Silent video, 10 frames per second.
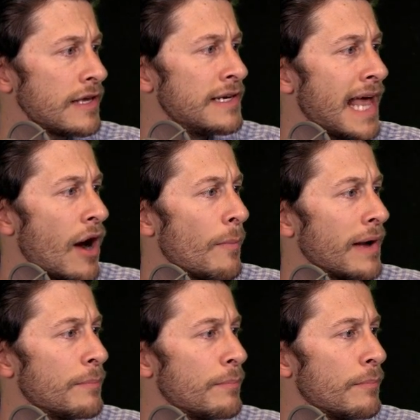Now
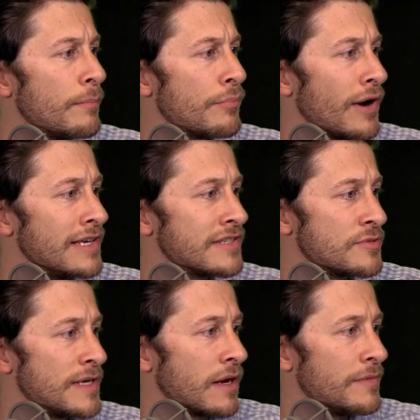my price has
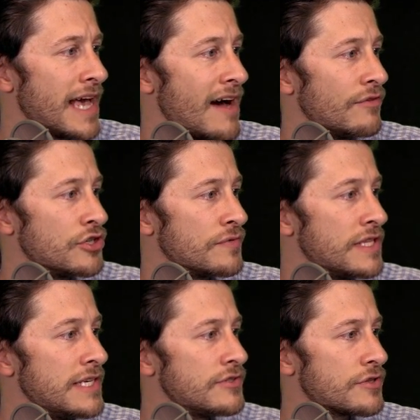become the average of
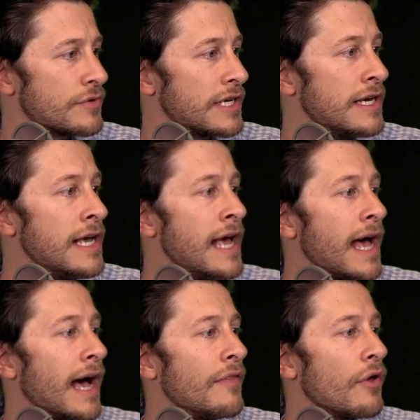these three.
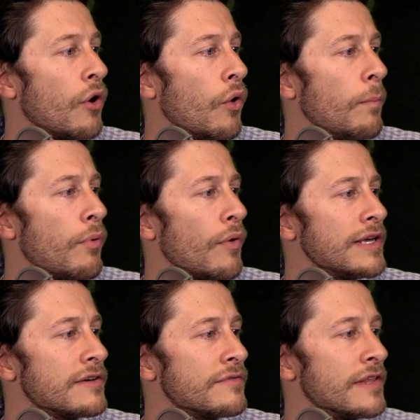And the whole
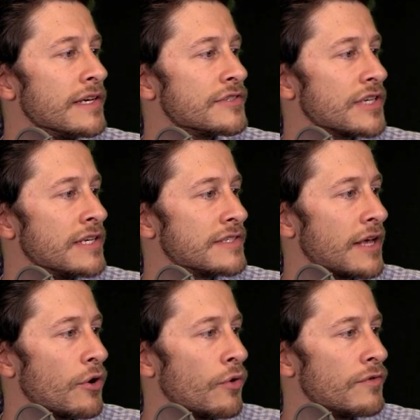point of this is
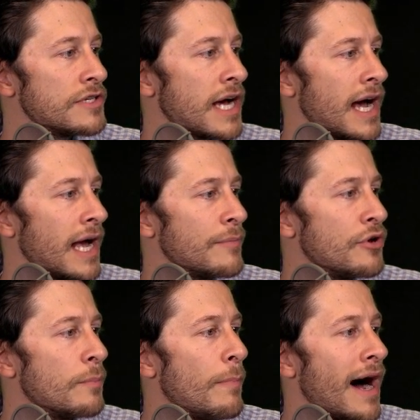that over time,
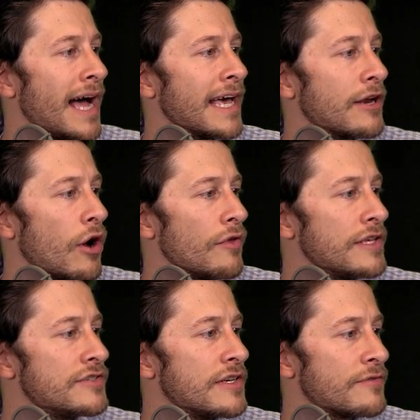you're buying at all
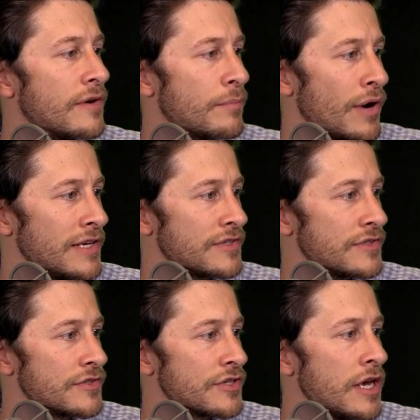these different
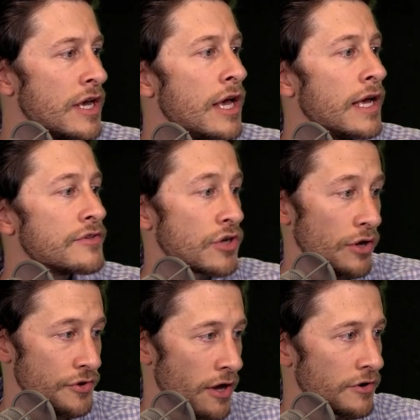prices. It's
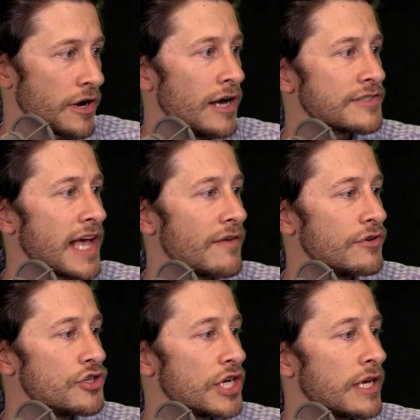called dollar cost
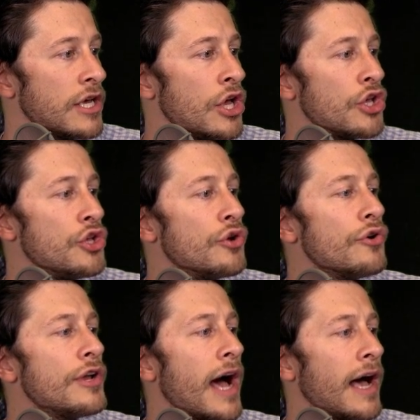averaging. You're
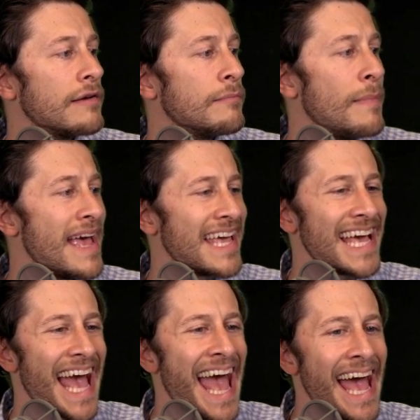not
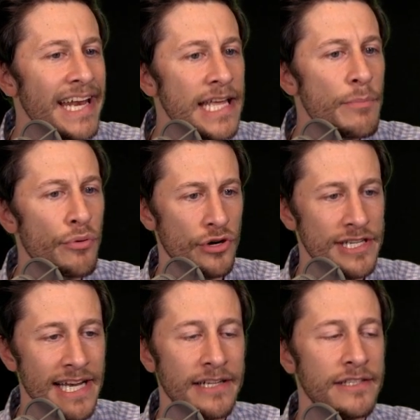making any
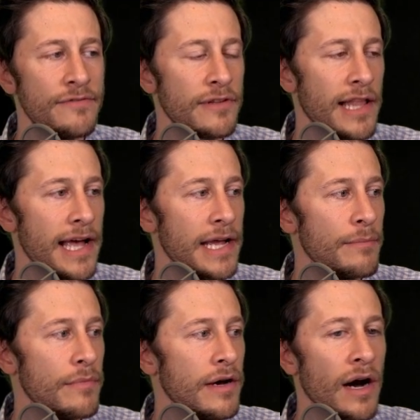predictive
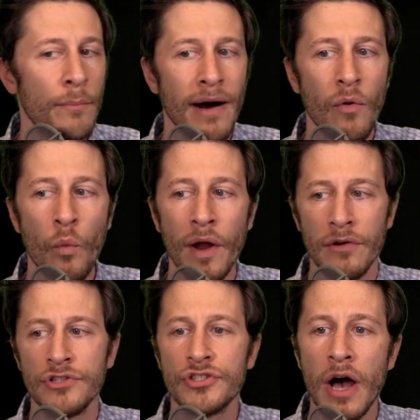claim about where
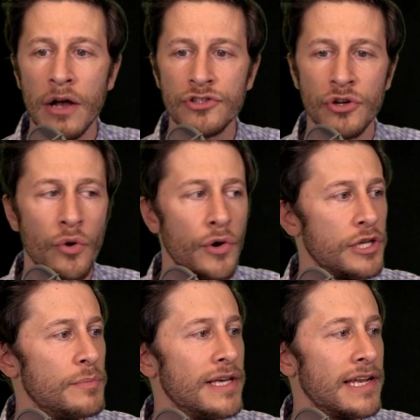stocks are going to
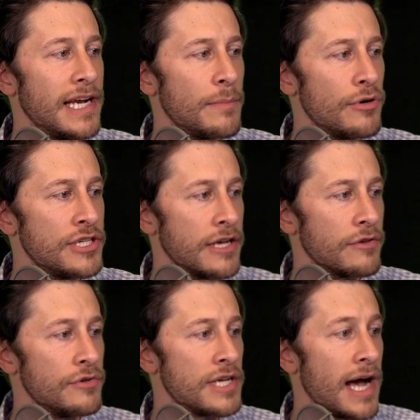be at any
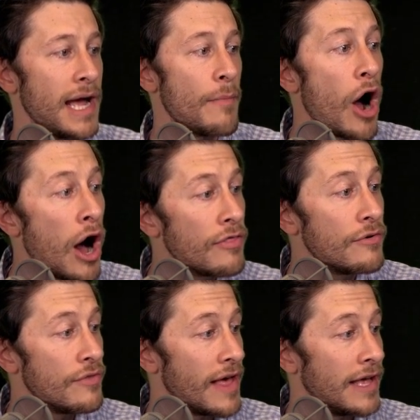particular time, other
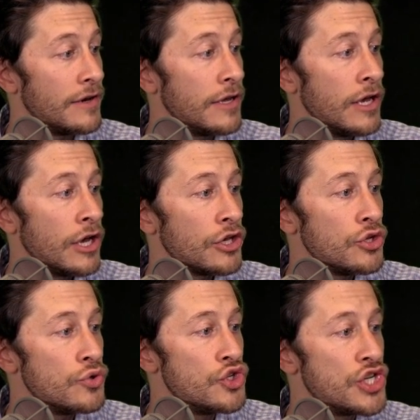than
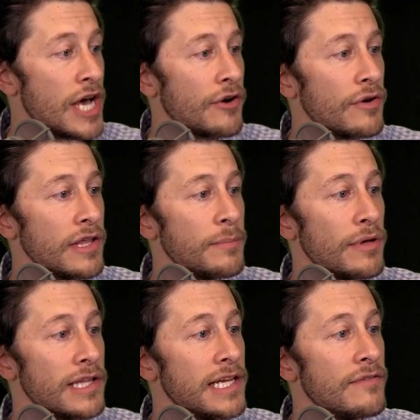you generally
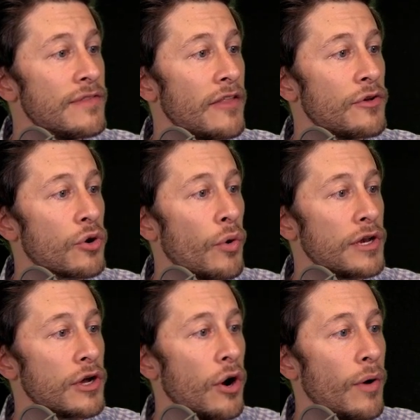believe that they're going to
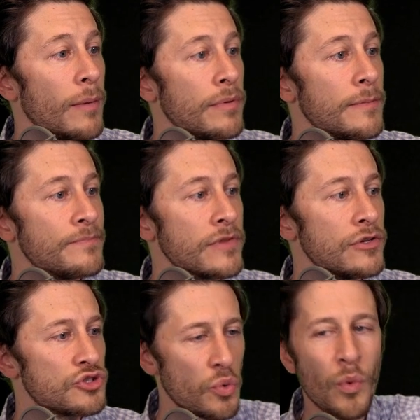go up.
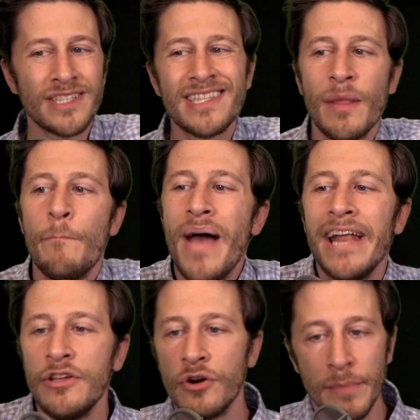So what's the bet
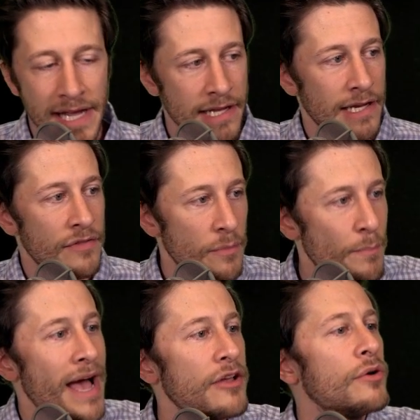you're making? The
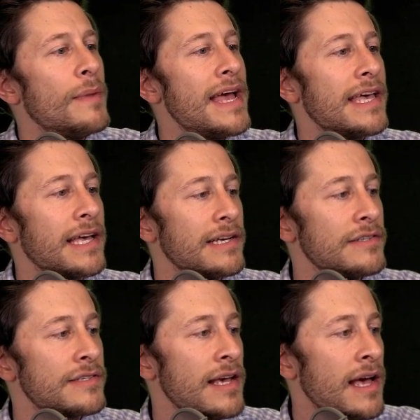bet you're making
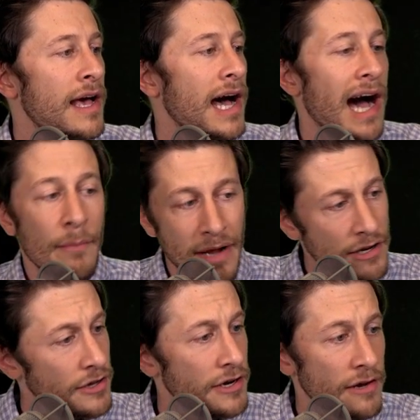is, I'm not
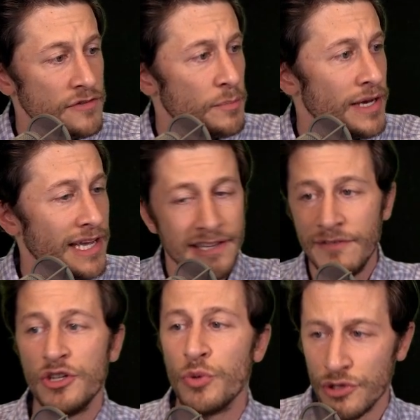good enough to pick
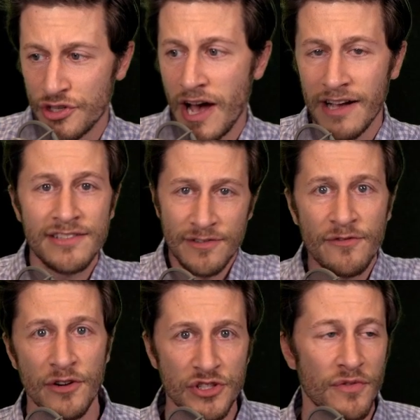individual stocks,
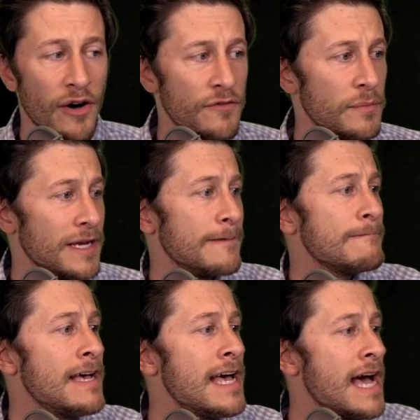first of all, for me.
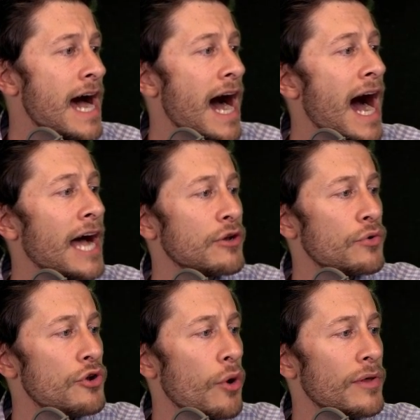I don't
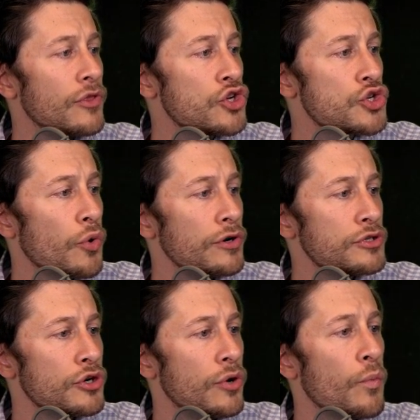know in the short
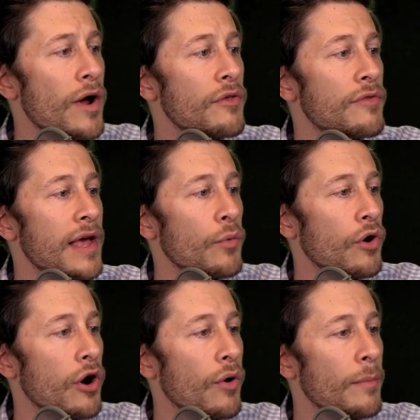term whether they will
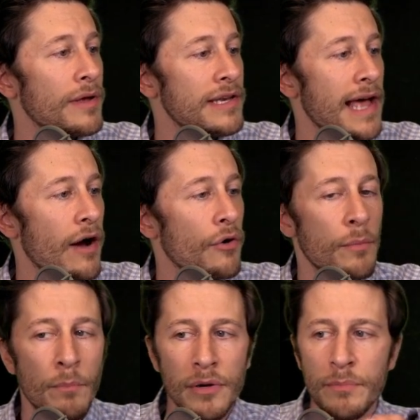go up and down,
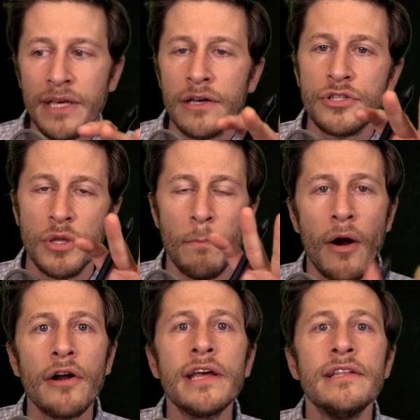but because the
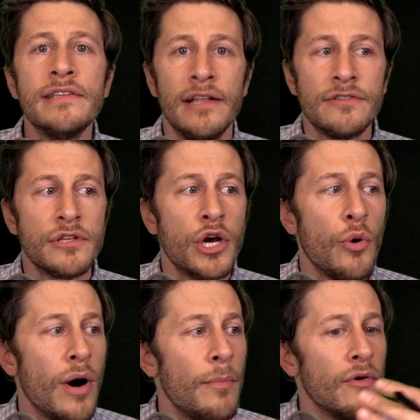market tends to
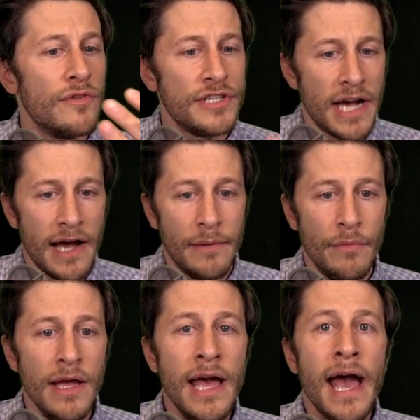go up over time,
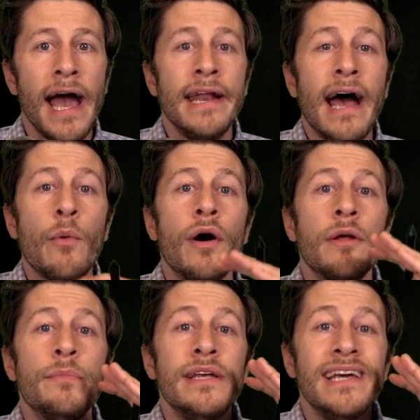and I want to
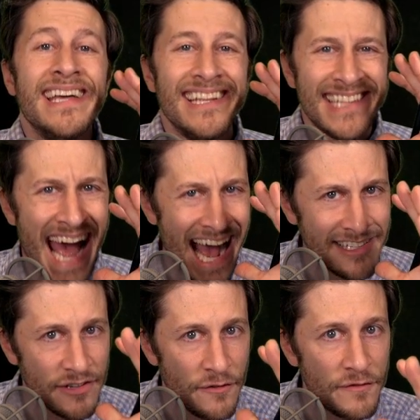be in a
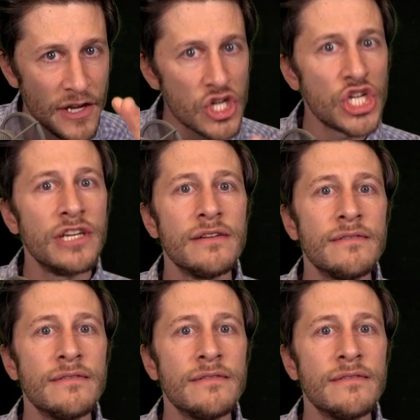tax efficient